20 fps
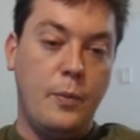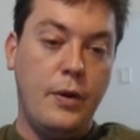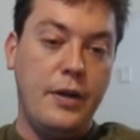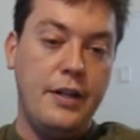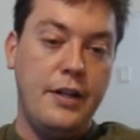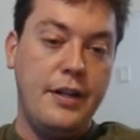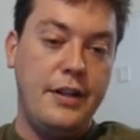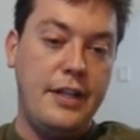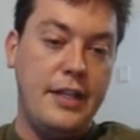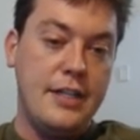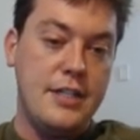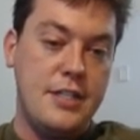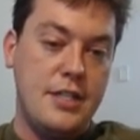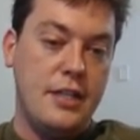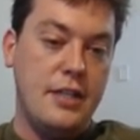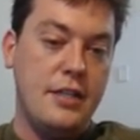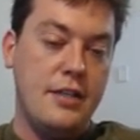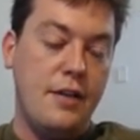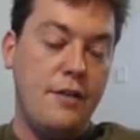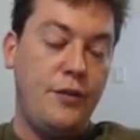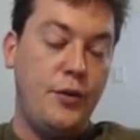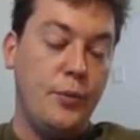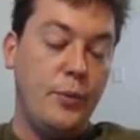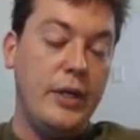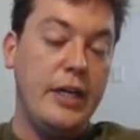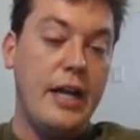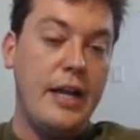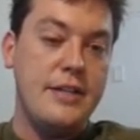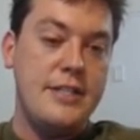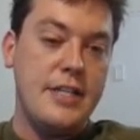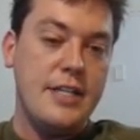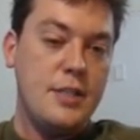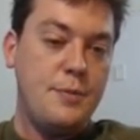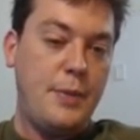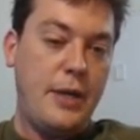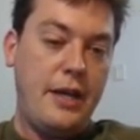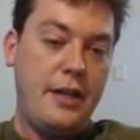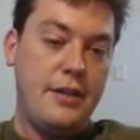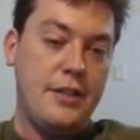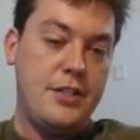of the things, if you read Ideas
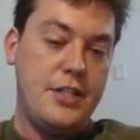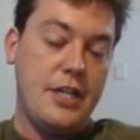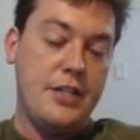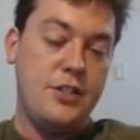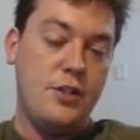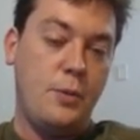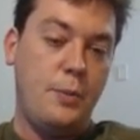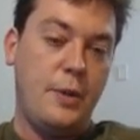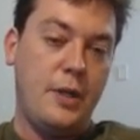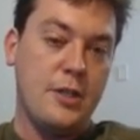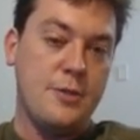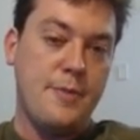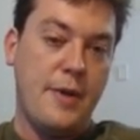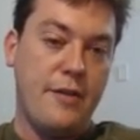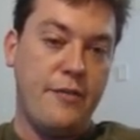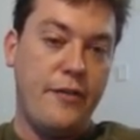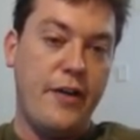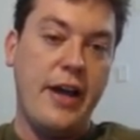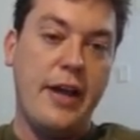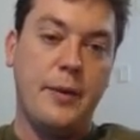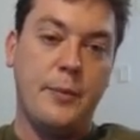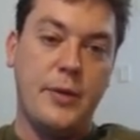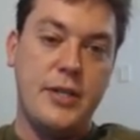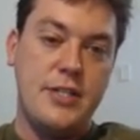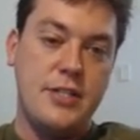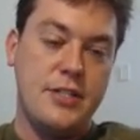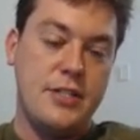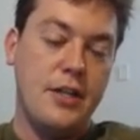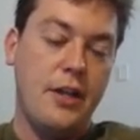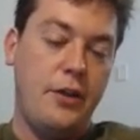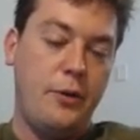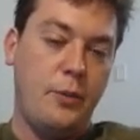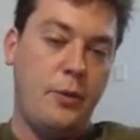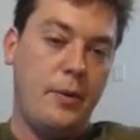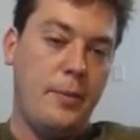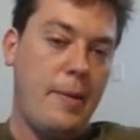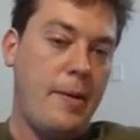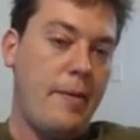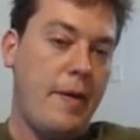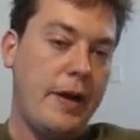Behind the Chess Openings by Fine, which is another
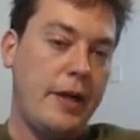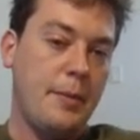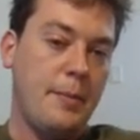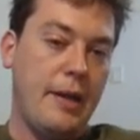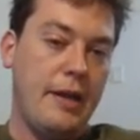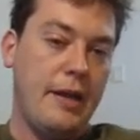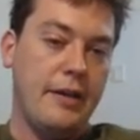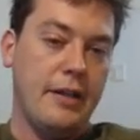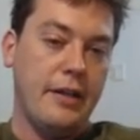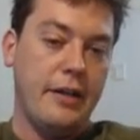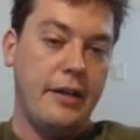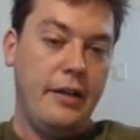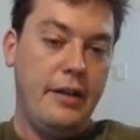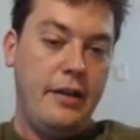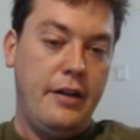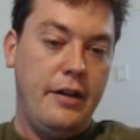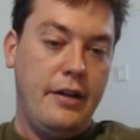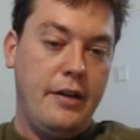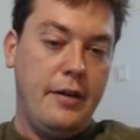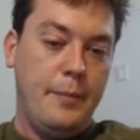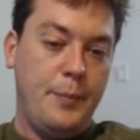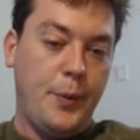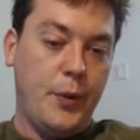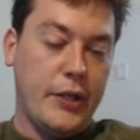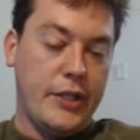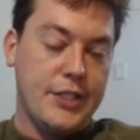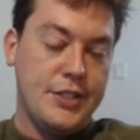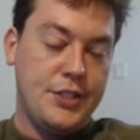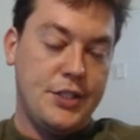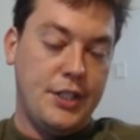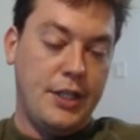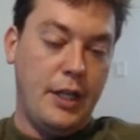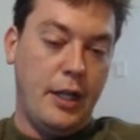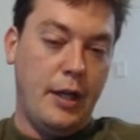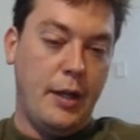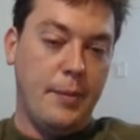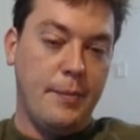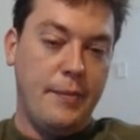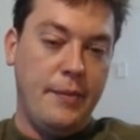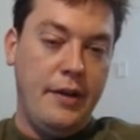one of my recommended books,
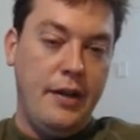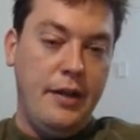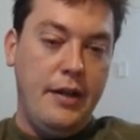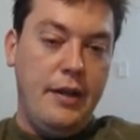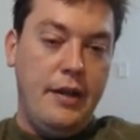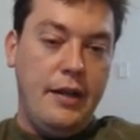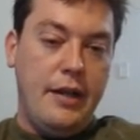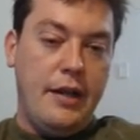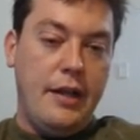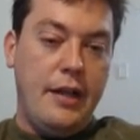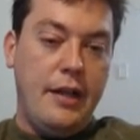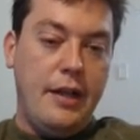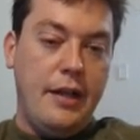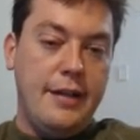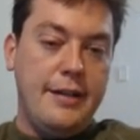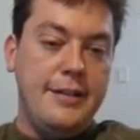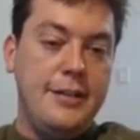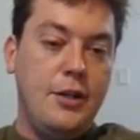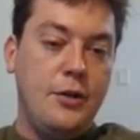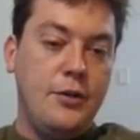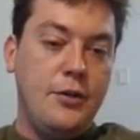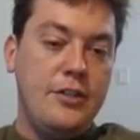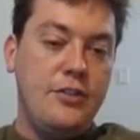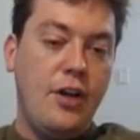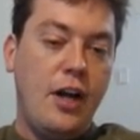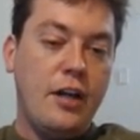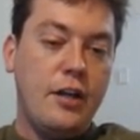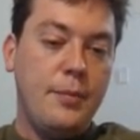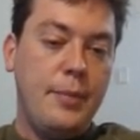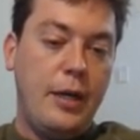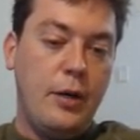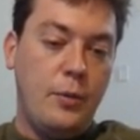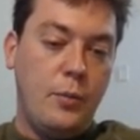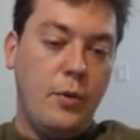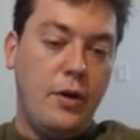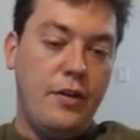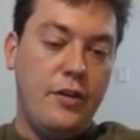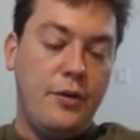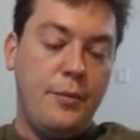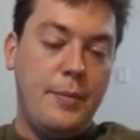they talk about
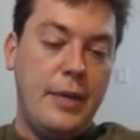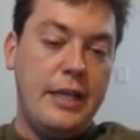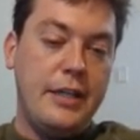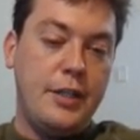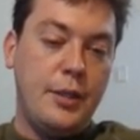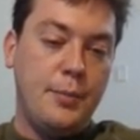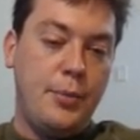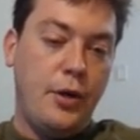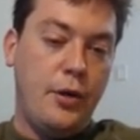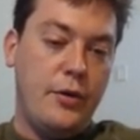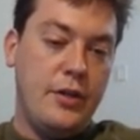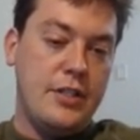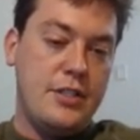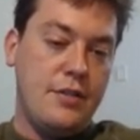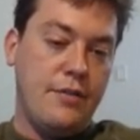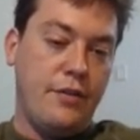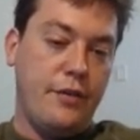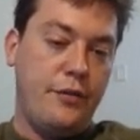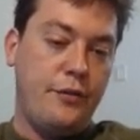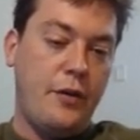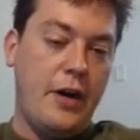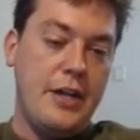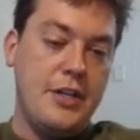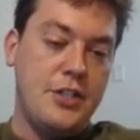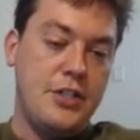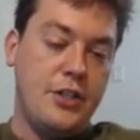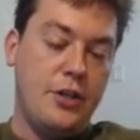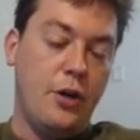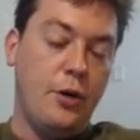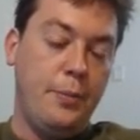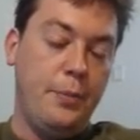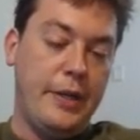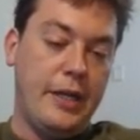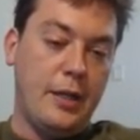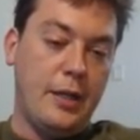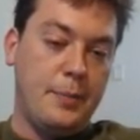one of the main components of the French opening